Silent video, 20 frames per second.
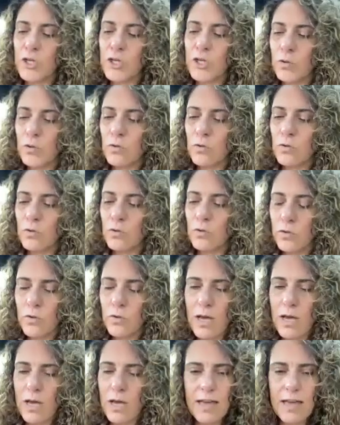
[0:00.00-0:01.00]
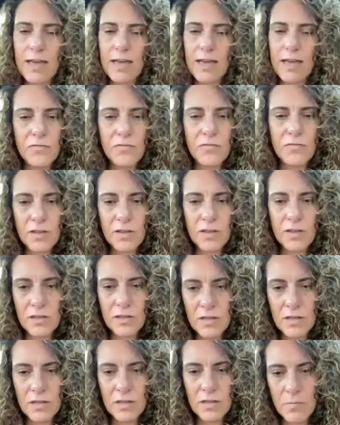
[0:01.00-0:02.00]
you have
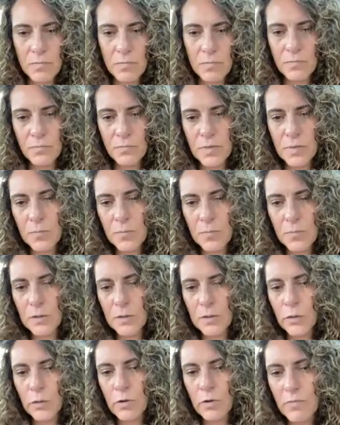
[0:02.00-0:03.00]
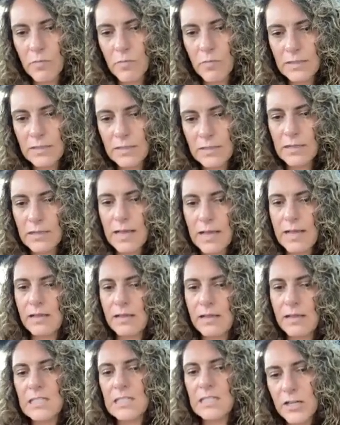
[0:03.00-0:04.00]
people who are mental
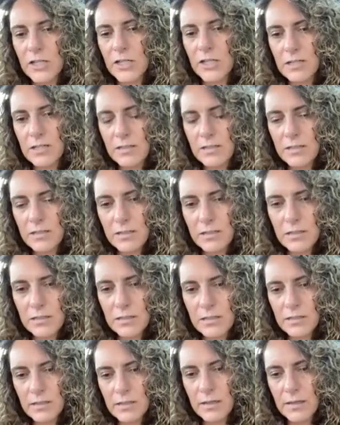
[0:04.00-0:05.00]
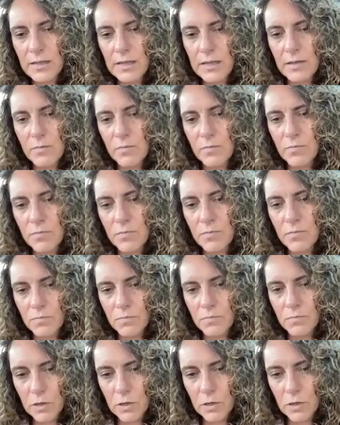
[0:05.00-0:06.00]
health specialists,
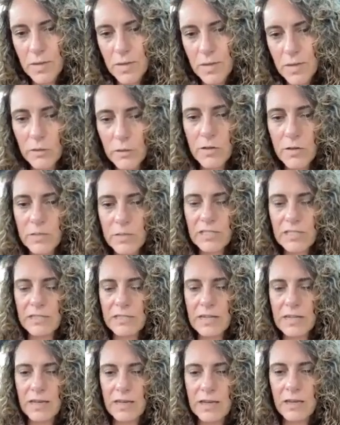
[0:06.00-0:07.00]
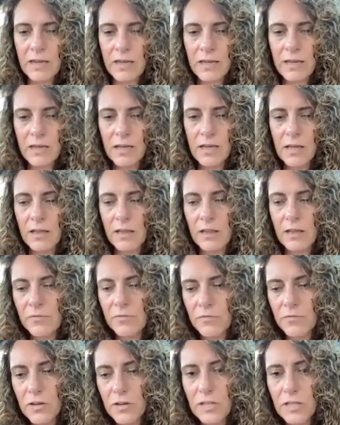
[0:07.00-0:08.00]
because make no mistake, the
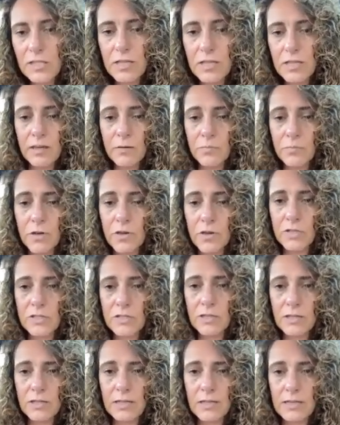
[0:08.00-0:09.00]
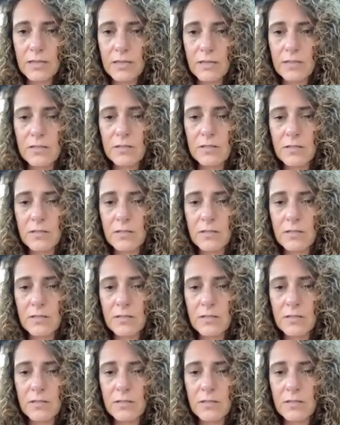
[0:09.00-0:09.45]
first thing a person needs